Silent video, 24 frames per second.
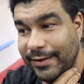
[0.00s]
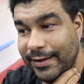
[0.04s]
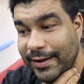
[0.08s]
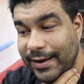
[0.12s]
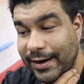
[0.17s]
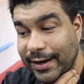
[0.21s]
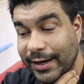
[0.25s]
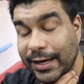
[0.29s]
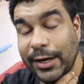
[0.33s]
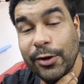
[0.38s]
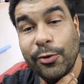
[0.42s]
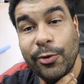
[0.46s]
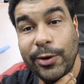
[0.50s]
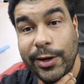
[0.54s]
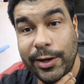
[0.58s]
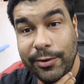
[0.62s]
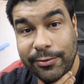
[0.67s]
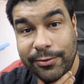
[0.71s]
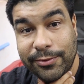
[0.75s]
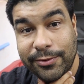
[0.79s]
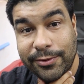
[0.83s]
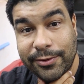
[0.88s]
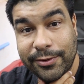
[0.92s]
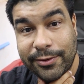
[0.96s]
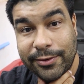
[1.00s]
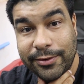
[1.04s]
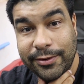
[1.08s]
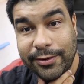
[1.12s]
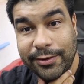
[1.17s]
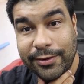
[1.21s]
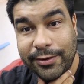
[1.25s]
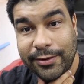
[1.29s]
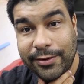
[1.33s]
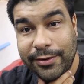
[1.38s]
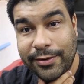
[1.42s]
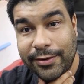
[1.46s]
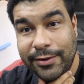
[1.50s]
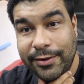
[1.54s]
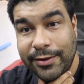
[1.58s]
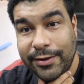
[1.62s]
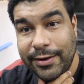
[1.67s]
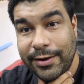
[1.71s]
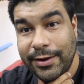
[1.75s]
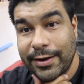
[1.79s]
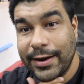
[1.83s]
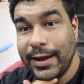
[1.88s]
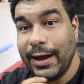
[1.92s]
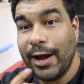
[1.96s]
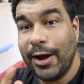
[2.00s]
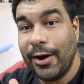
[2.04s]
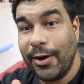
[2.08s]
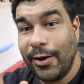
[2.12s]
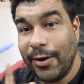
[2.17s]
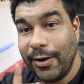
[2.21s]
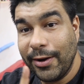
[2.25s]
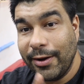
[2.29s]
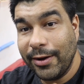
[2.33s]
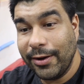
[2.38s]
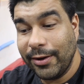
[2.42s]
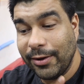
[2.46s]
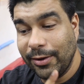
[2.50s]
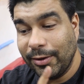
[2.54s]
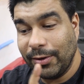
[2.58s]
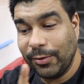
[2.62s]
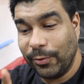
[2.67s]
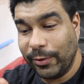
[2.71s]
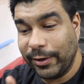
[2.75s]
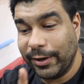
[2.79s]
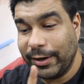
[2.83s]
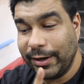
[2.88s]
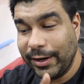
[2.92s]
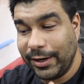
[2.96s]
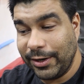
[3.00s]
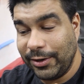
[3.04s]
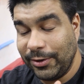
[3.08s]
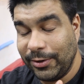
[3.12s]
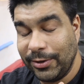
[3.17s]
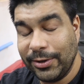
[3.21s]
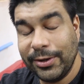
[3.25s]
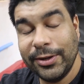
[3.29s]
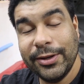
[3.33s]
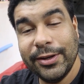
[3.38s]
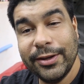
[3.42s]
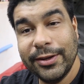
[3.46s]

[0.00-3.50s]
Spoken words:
and I can rev. Now, what did I do?